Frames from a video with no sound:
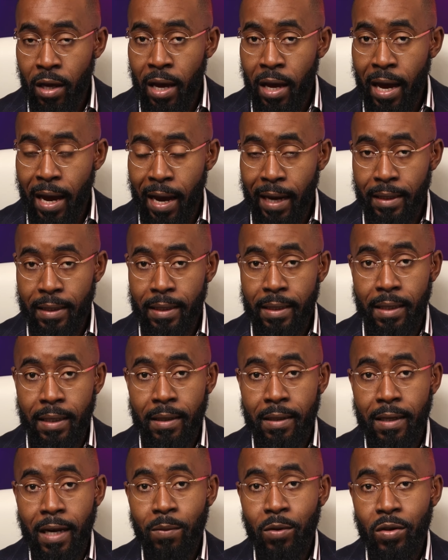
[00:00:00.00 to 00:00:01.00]
IT and
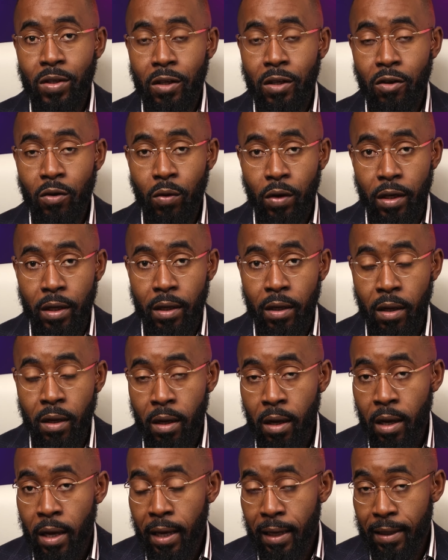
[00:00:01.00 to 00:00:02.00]
cybersecurity
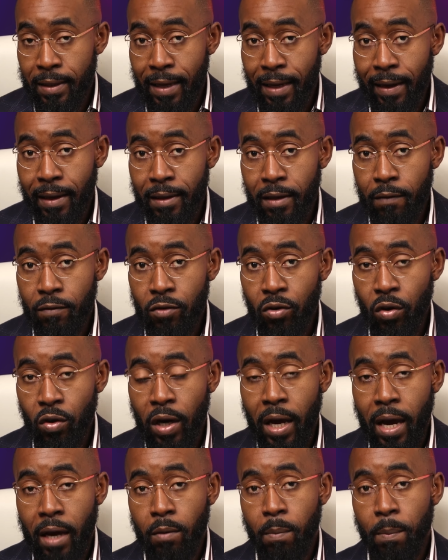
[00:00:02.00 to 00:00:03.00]
executives on
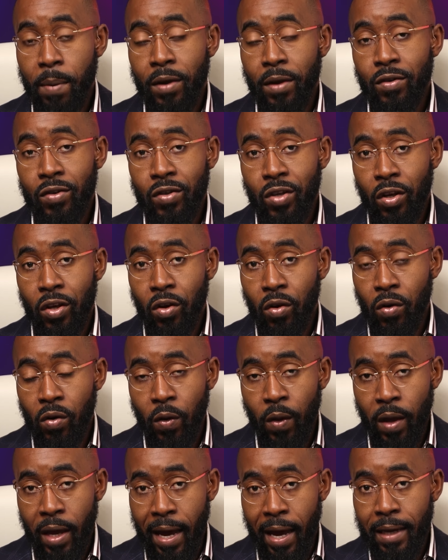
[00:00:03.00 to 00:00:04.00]
how to best secure
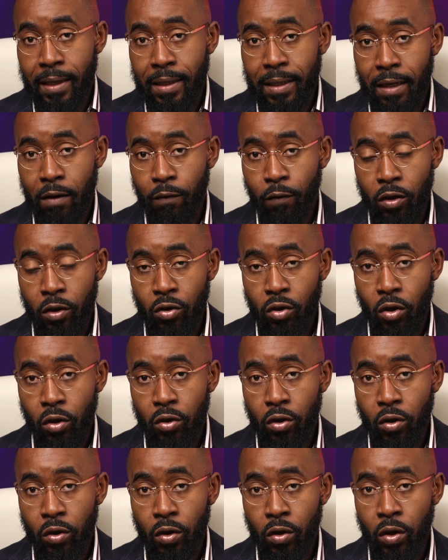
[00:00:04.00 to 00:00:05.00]
their IT
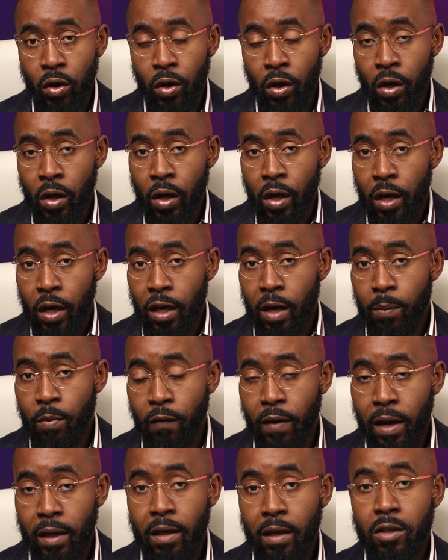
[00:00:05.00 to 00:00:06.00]
infrastructure, and I
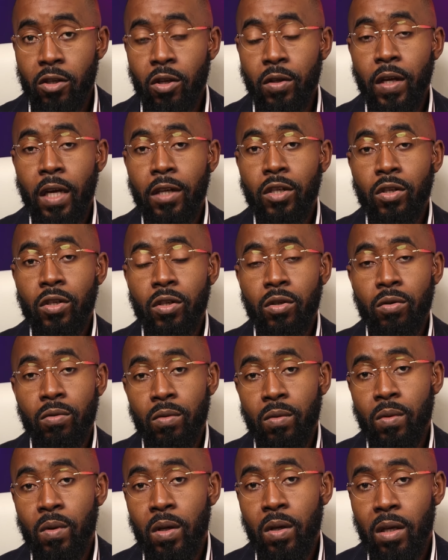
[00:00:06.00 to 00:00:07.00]
provide consultation to
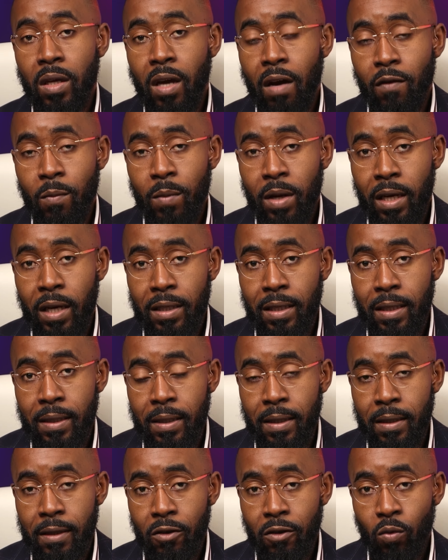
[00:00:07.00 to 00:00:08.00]
government
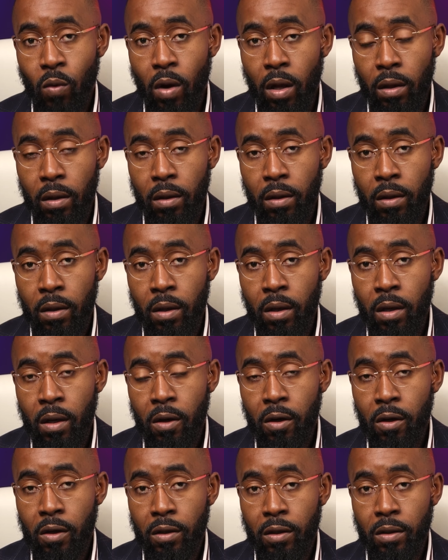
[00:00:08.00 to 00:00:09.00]
agencies as well
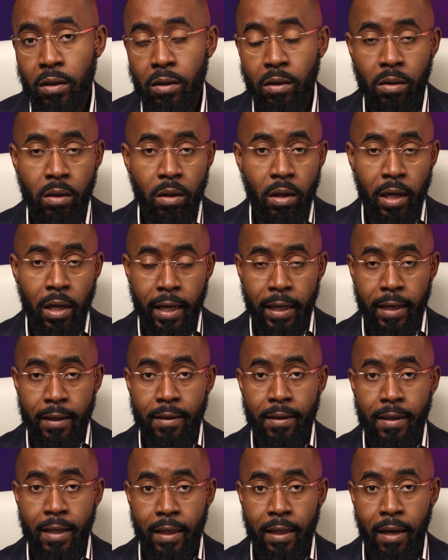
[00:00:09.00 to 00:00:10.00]
on latest
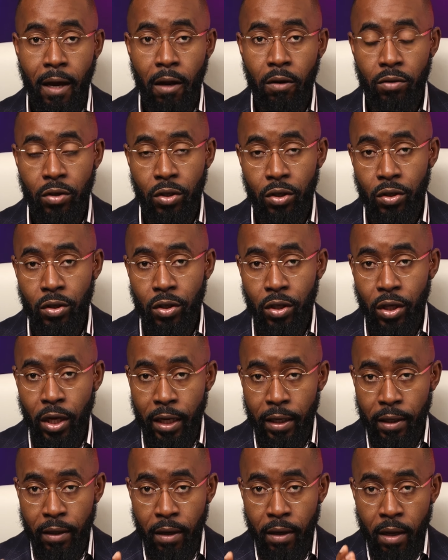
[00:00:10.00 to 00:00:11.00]
technologies
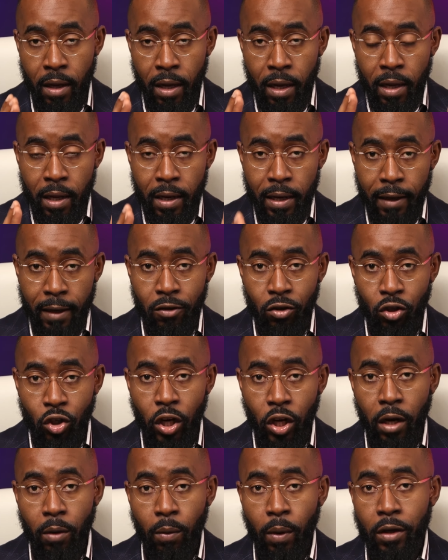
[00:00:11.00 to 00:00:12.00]
and next
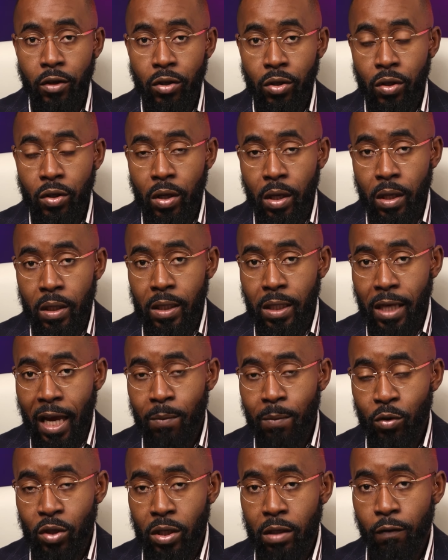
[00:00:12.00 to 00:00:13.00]
generation
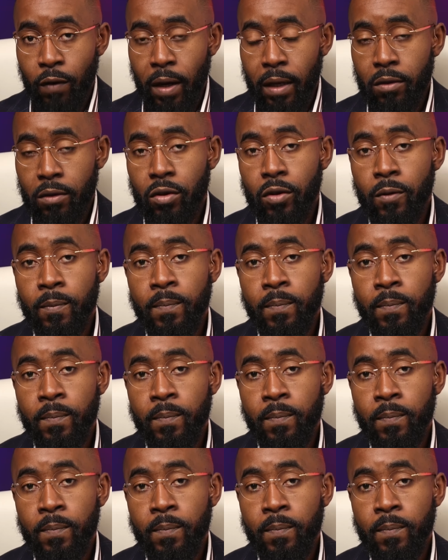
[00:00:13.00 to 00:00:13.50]
cyber defense.